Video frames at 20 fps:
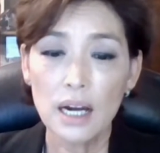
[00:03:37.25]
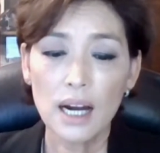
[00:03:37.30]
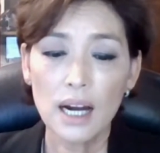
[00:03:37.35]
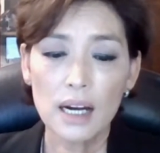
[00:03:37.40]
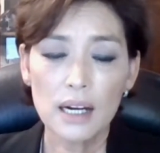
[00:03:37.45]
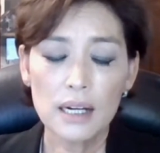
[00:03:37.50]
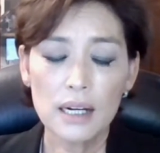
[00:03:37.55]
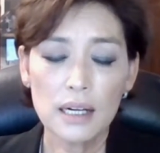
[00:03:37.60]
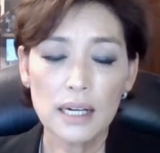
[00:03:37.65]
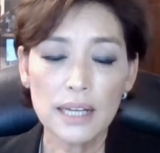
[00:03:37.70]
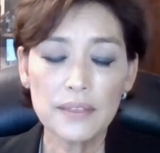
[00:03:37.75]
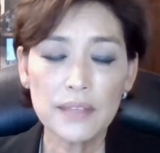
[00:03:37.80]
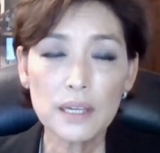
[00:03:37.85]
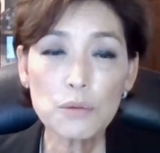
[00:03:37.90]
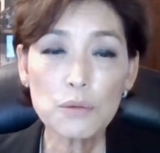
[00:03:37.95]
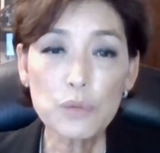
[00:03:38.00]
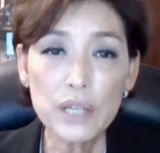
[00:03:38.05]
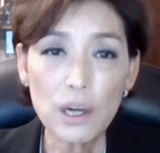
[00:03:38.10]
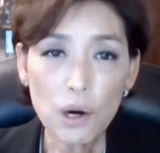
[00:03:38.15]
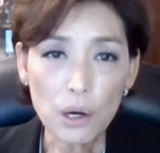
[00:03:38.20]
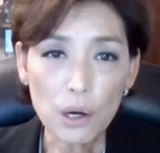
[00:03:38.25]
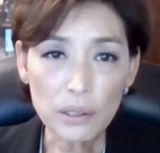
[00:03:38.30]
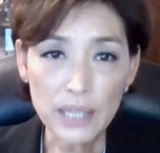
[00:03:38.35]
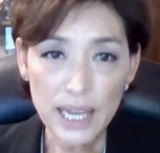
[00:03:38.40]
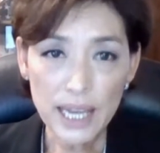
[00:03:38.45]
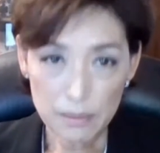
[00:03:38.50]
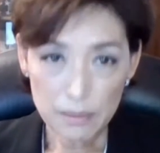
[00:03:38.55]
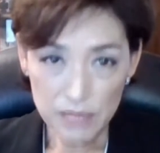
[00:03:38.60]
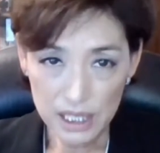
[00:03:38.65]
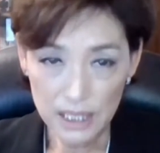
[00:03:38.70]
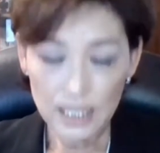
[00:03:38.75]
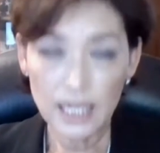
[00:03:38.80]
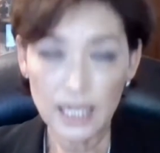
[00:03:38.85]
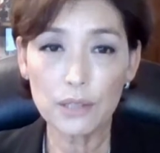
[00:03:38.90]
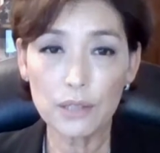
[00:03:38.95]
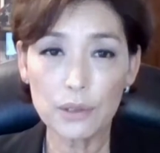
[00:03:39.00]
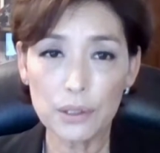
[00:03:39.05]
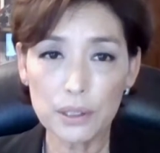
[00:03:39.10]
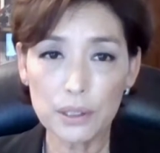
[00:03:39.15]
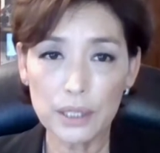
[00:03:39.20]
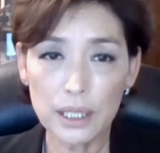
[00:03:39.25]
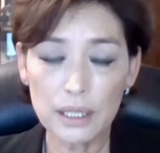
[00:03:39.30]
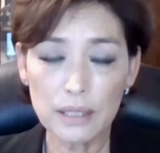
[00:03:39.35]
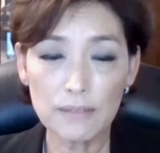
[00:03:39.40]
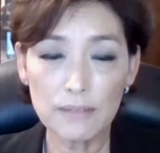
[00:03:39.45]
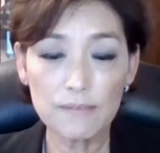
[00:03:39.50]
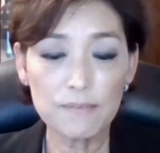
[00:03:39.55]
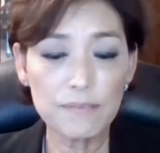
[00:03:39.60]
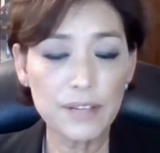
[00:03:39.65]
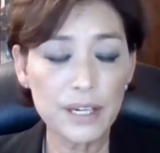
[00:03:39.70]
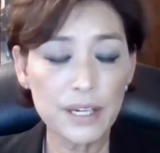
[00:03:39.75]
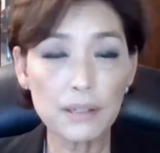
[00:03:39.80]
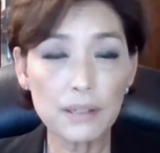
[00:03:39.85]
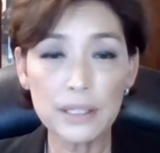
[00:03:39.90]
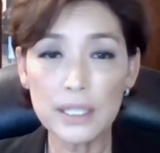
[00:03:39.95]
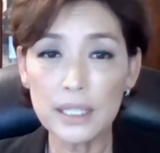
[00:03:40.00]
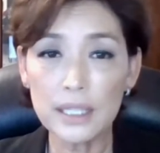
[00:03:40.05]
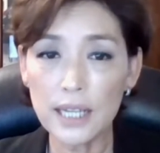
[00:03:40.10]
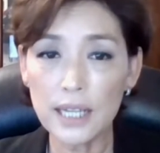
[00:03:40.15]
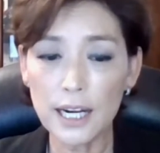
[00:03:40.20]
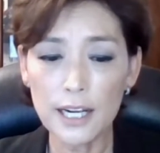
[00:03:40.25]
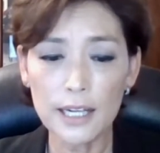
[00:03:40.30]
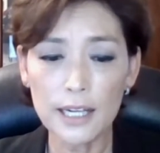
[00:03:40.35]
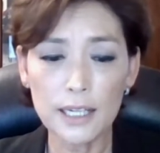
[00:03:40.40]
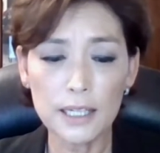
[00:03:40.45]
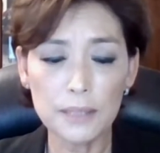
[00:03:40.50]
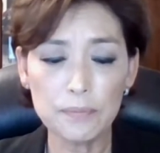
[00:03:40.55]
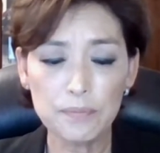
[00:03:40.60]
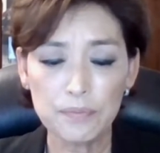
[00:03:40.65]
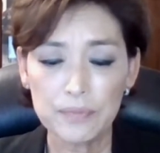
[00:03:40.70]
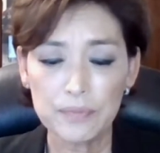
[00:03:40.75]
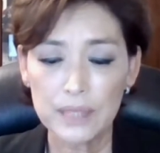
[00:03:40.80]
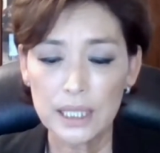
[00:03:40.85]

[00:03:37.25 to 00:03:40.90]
uh, I think we all came together in a very, uh,